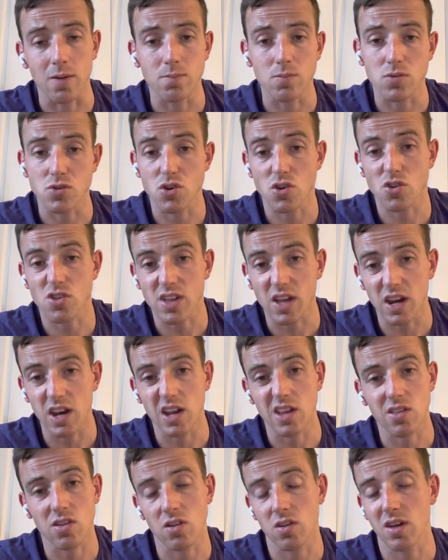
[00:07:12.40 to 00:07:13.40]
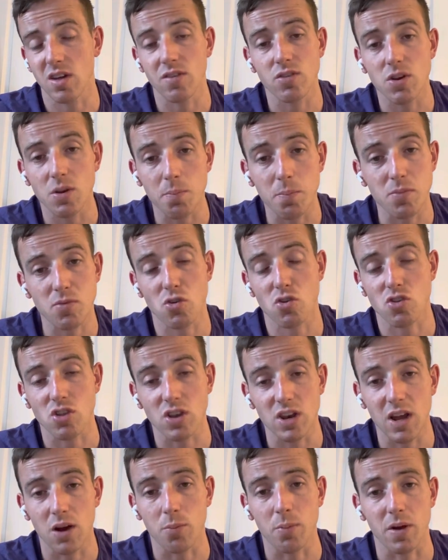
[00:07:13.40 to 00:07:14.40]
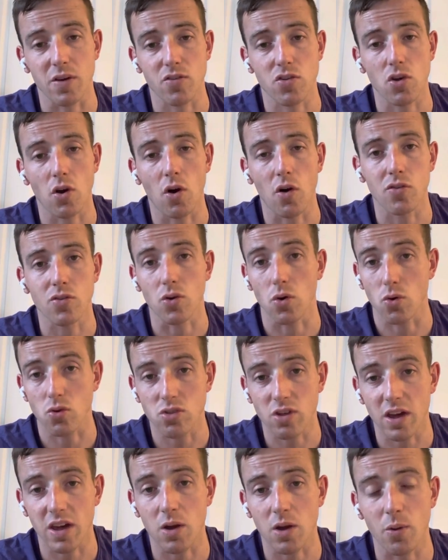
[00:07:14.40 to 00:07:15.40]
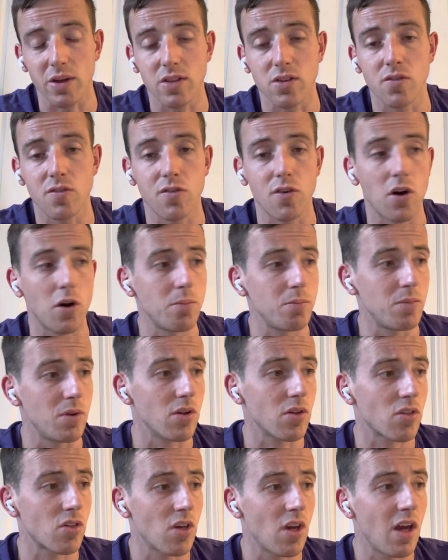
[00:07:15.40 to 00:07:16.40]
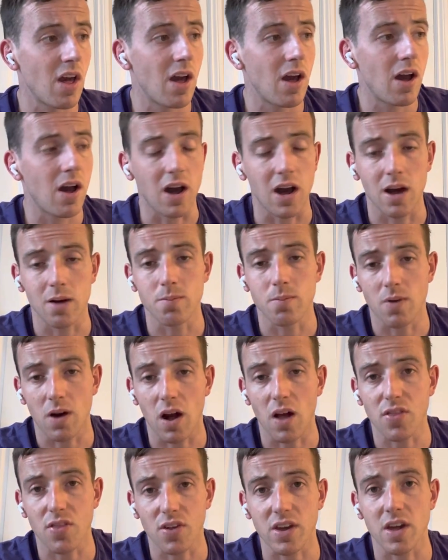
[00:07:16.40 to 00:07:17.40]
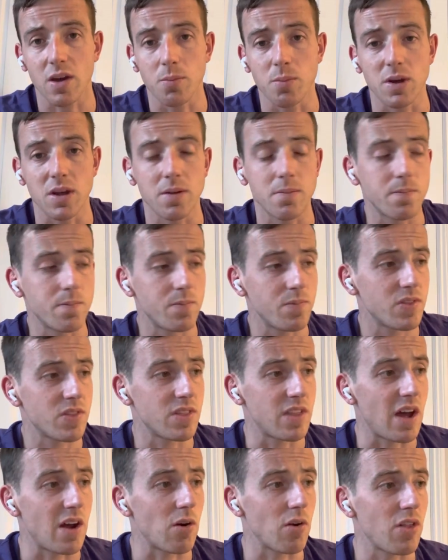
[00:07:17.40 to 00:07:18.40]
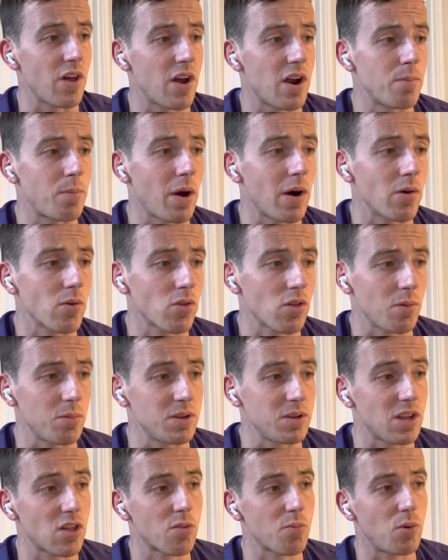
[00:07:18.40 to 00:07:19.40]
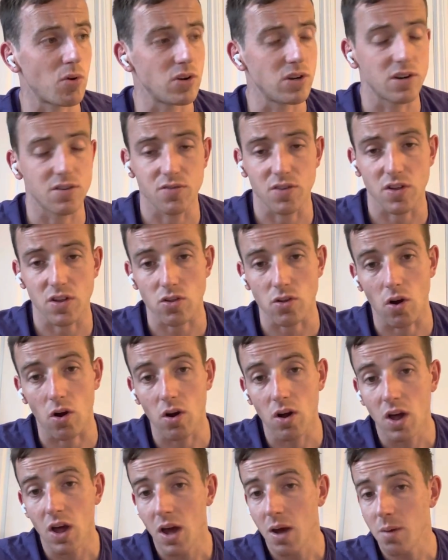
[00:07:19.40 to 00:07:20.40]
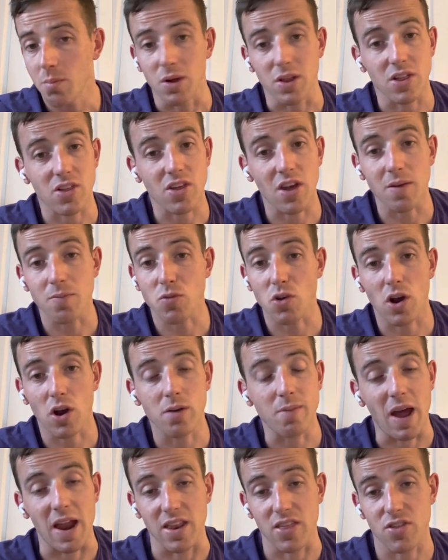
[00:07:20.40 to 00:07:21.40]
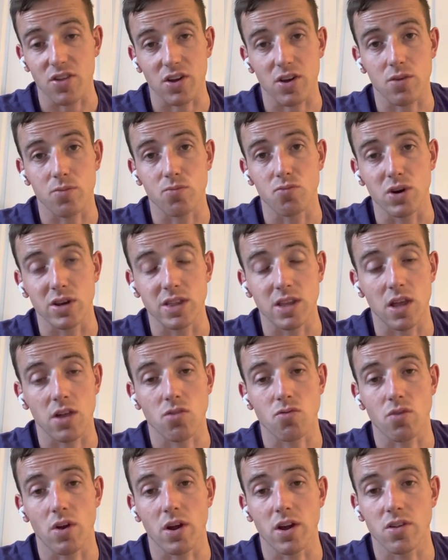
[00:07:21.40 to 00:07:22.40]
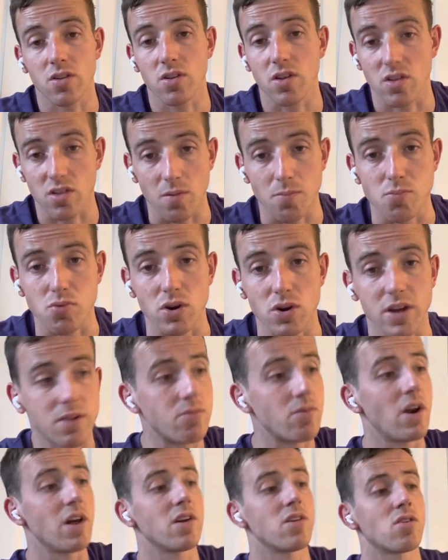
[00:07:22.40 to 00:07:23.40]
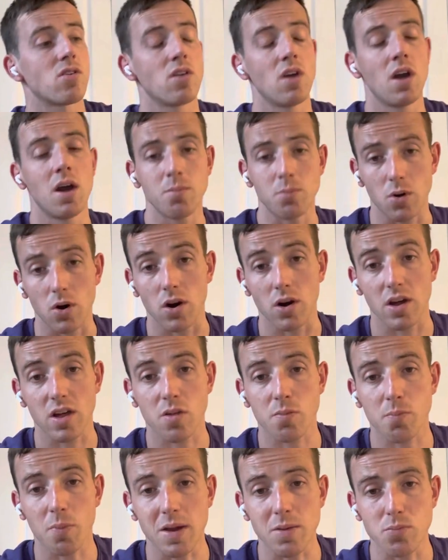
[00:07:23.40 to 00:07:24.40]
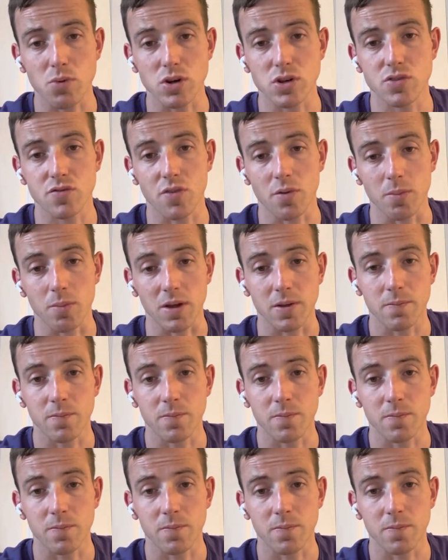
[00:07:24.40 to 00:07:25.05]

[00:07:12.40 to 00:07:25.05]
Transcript: just to get it into even just a little bit of soft or take away the firmness, I think he'll be there or thereabouts. I'll be disappointed if he's not. But at the same time, anything could win this race. It's a brilliant race. But it's Bay Bridge for me.